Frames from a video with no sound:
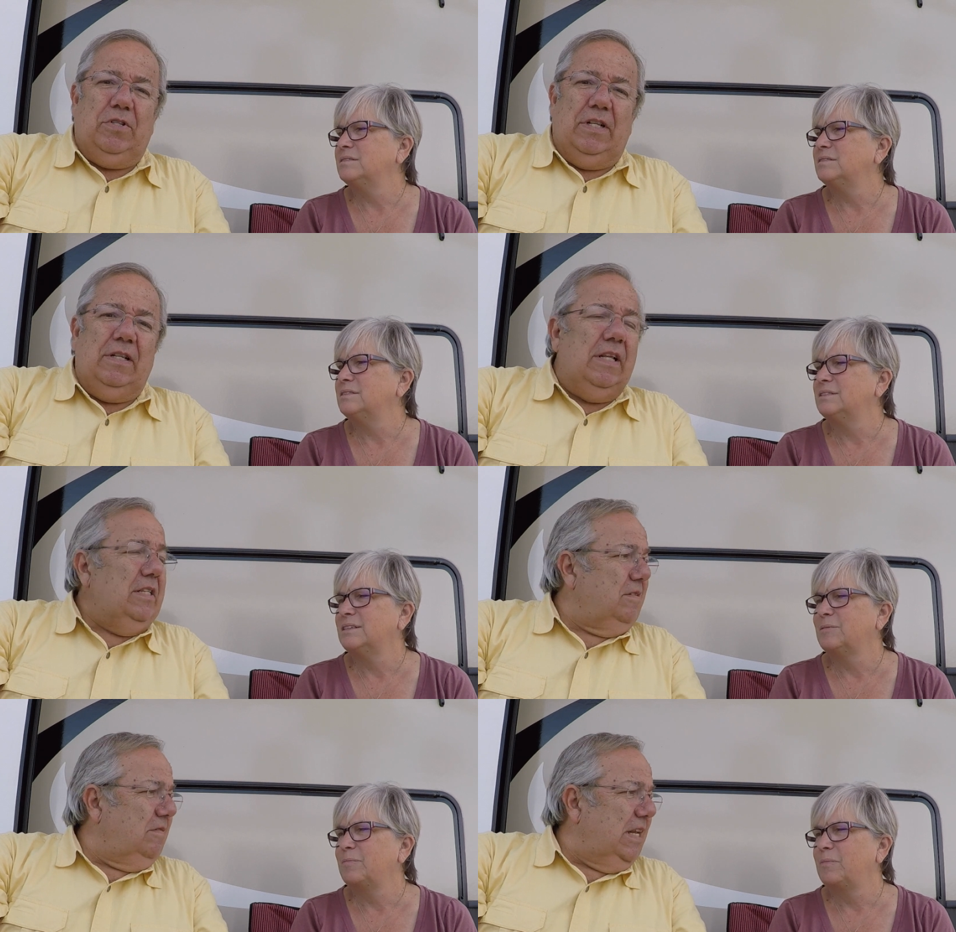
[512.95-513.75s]
Speaker 1: and they,
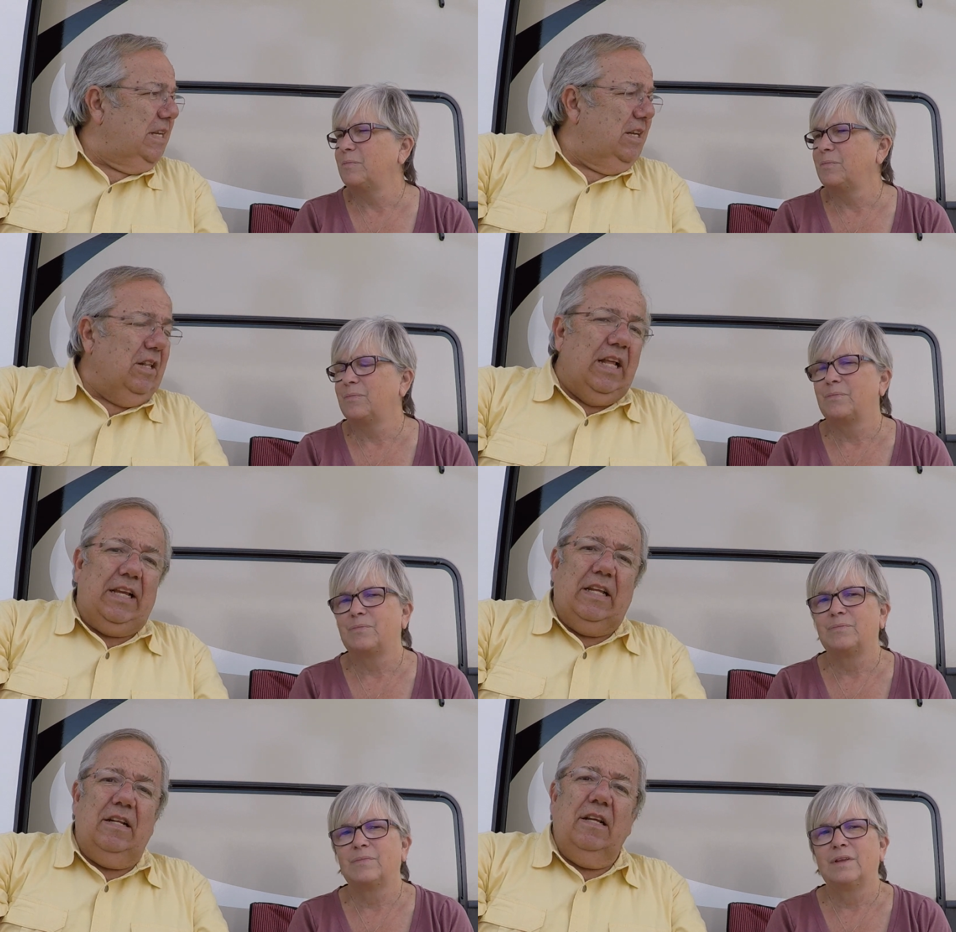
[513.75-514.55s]
yeah. they tend to like
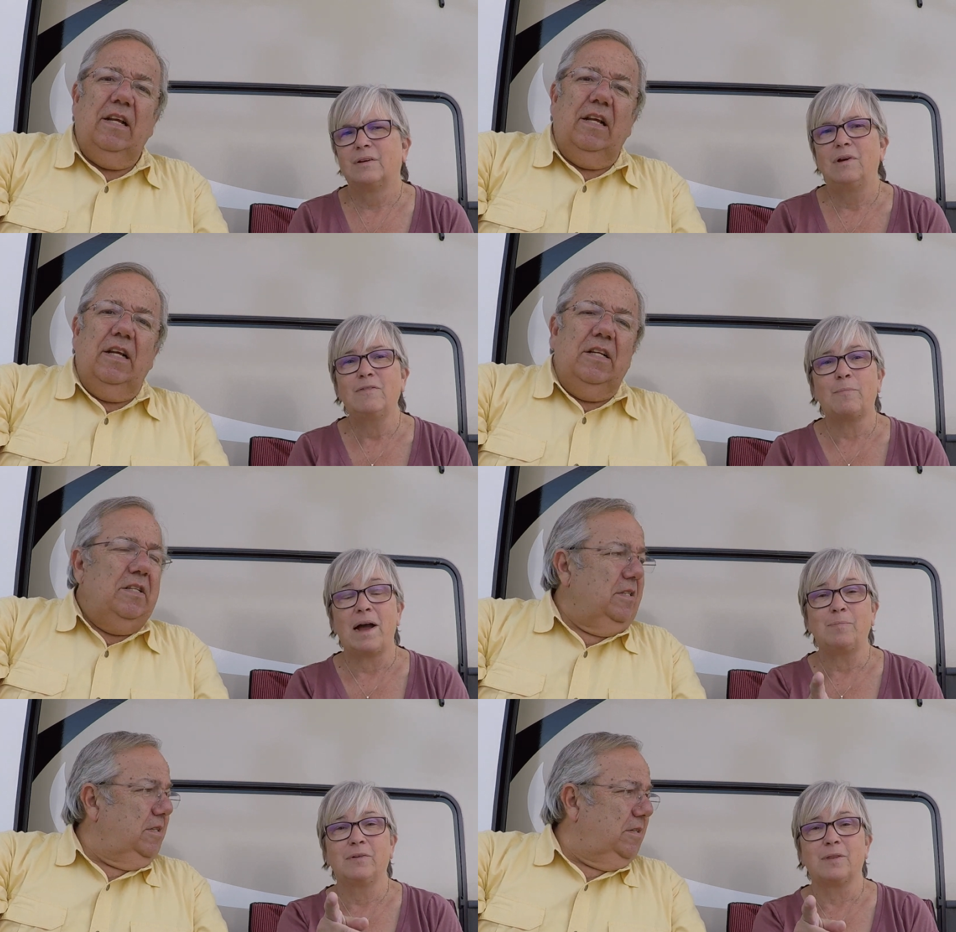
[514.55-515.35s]
it.
Speaker 2: We have a
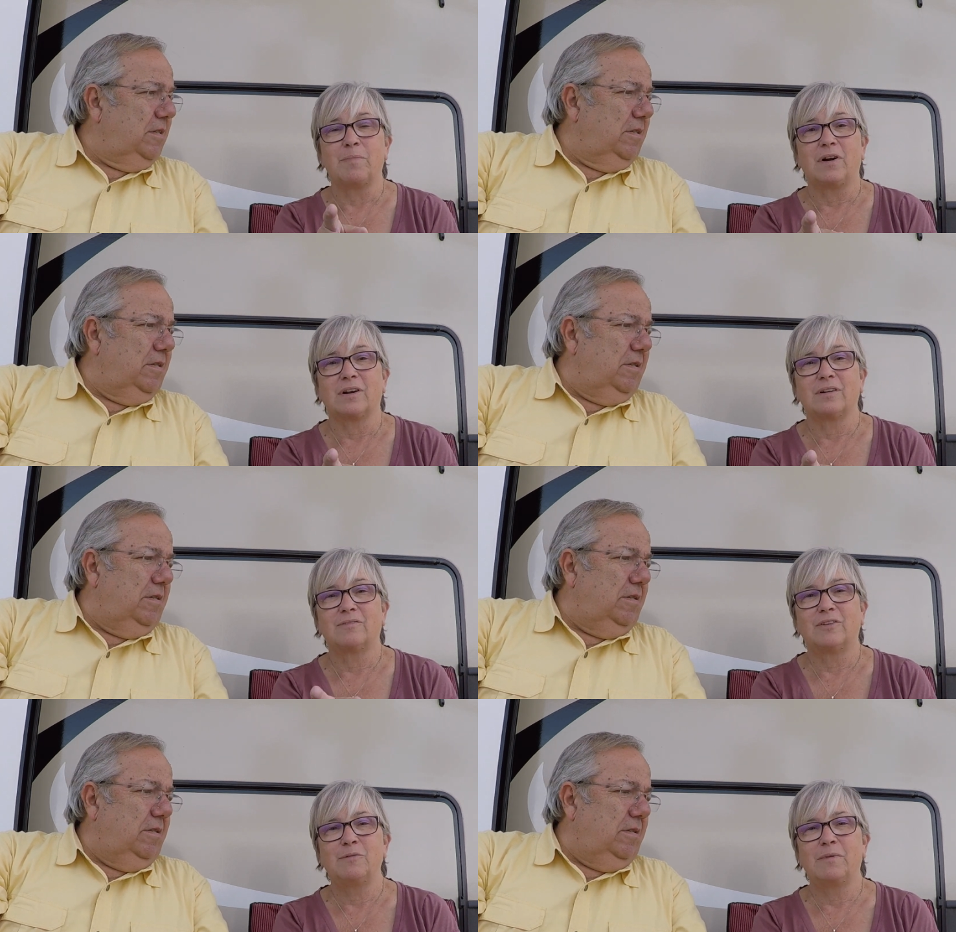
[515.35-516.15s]
piper in the park.
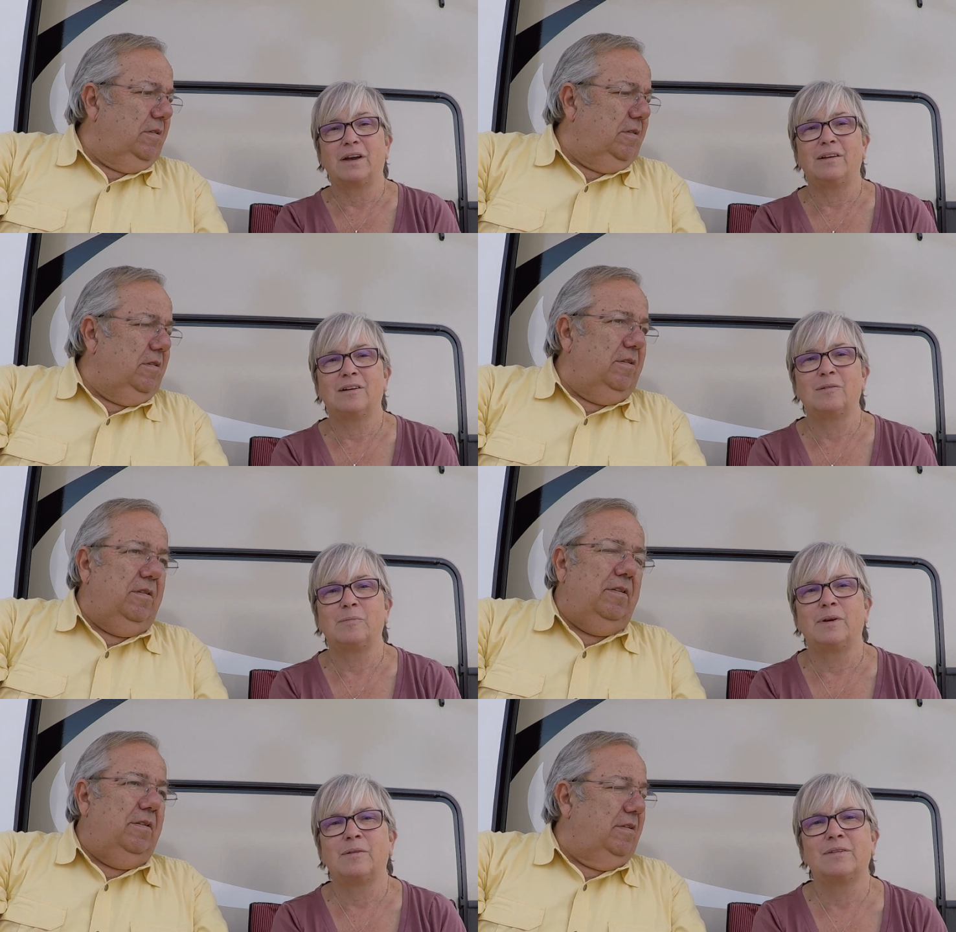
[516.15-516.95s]
Bernie, my
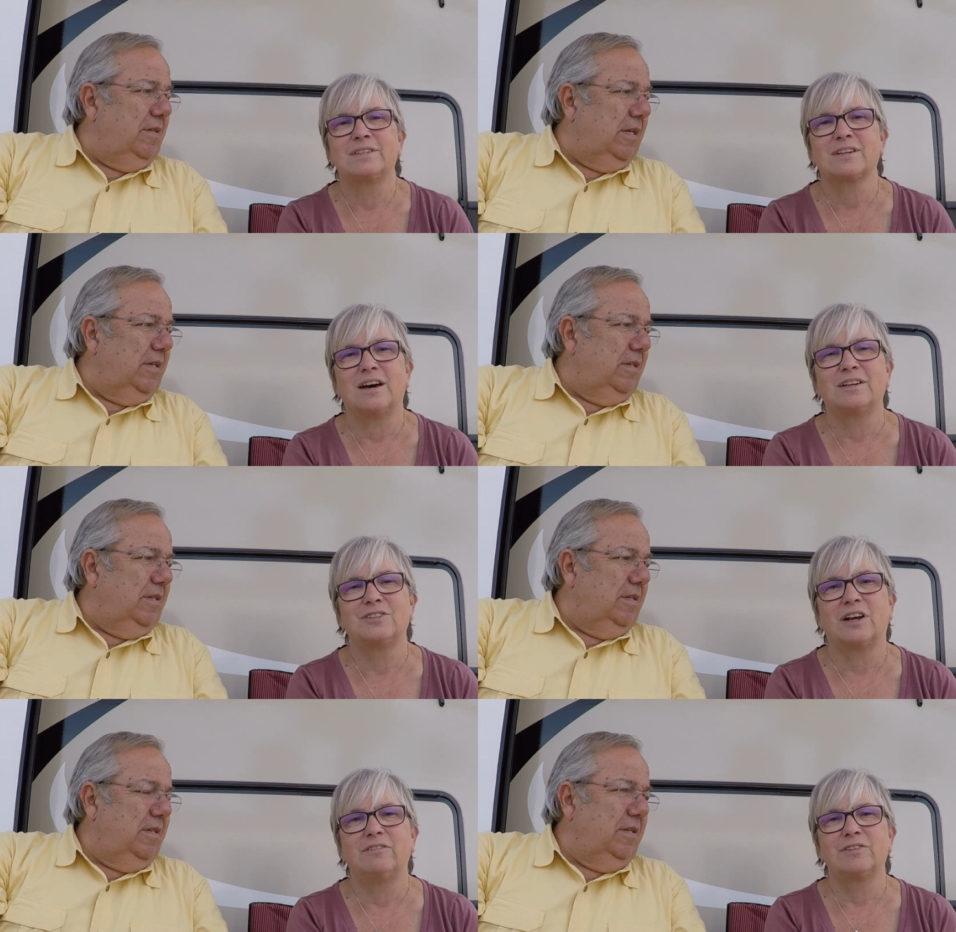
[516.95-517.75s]
enemy, my Scottish
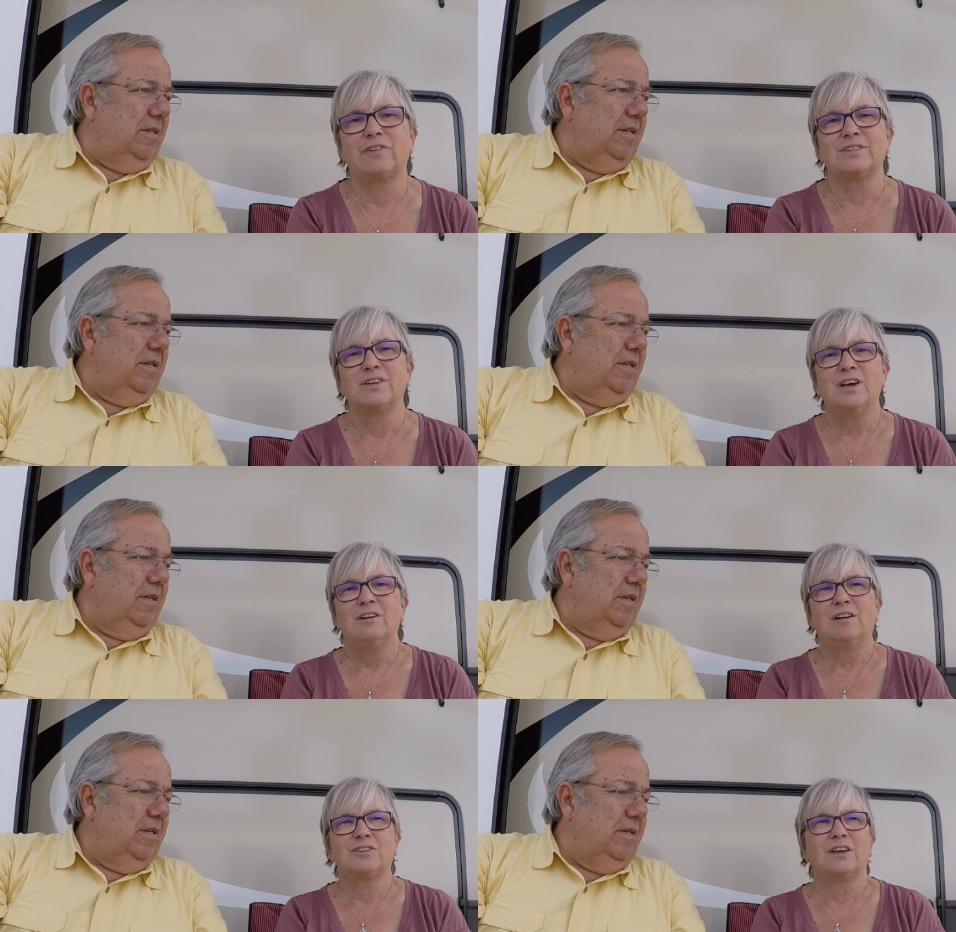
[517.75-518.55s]
Irish friends,
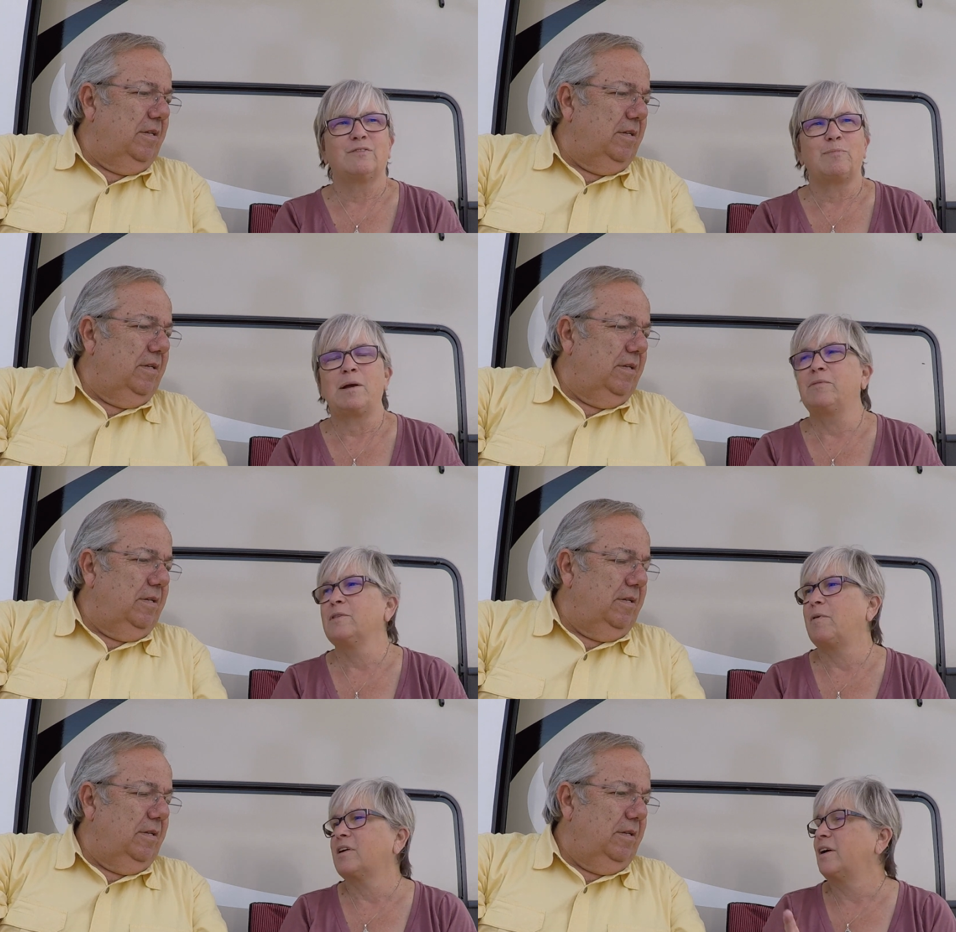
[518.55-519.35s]
we actually have a piper in the
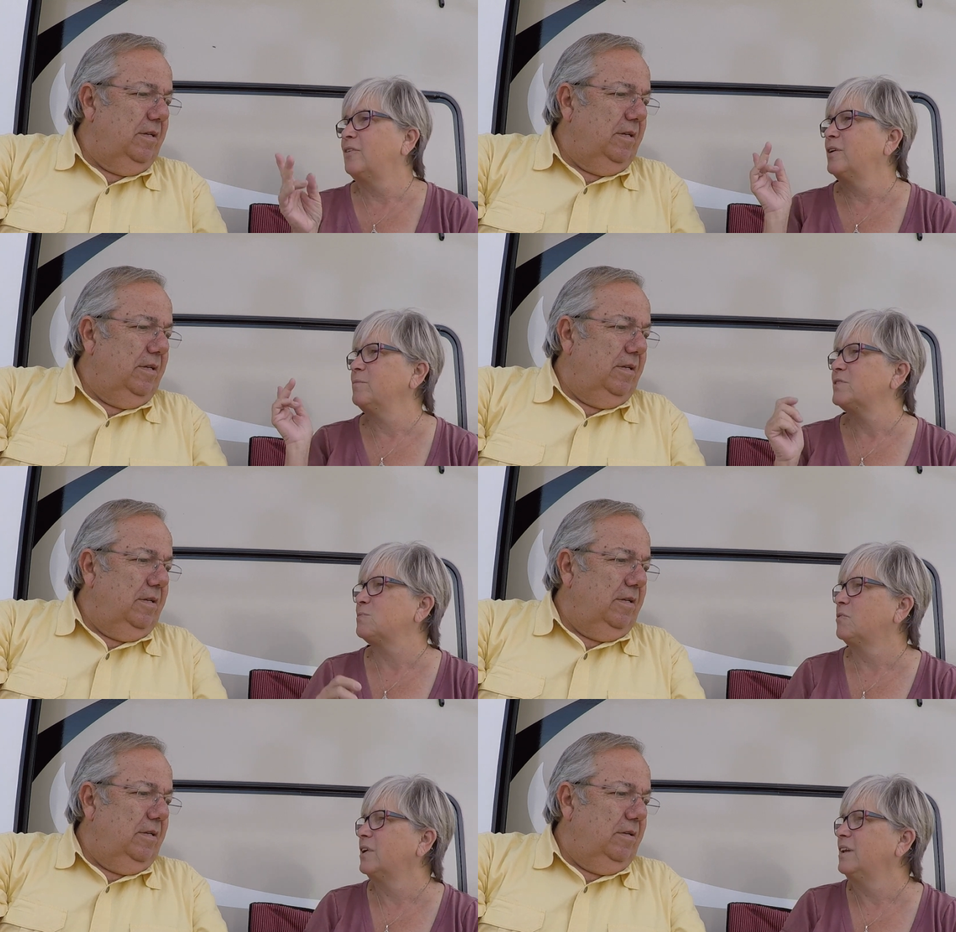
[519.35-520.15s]
park. I heard him this
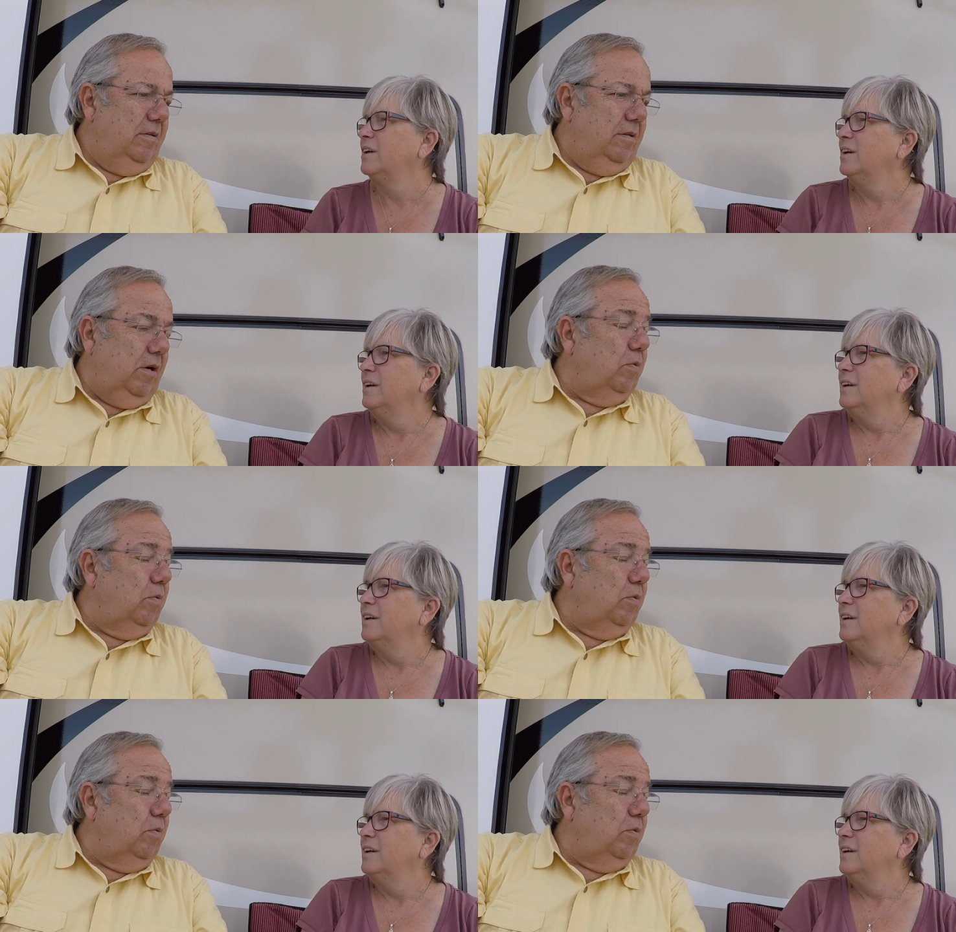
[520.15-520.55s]
morning. Oh,